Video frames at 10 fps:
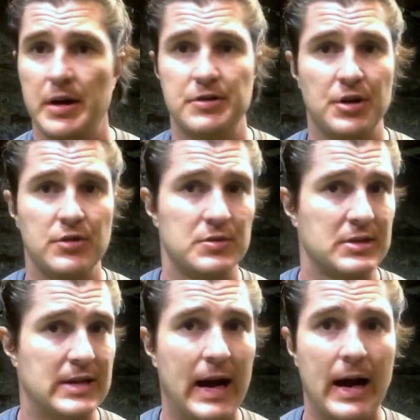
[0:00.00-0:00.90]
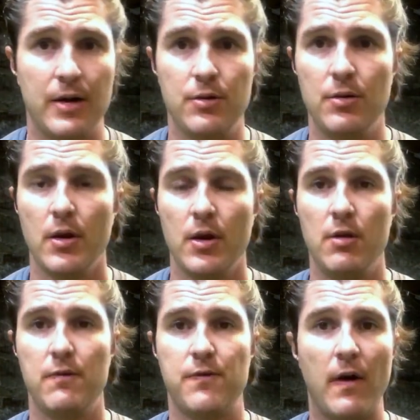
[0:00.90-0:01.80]
Aaron Judge was a guy
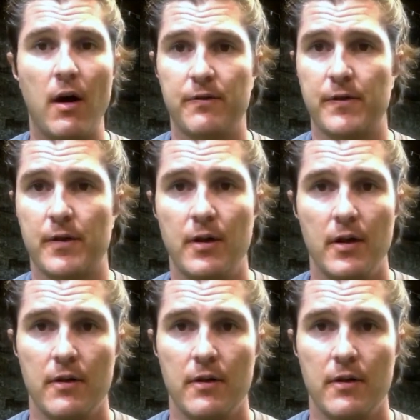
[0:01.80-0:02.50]
who fought for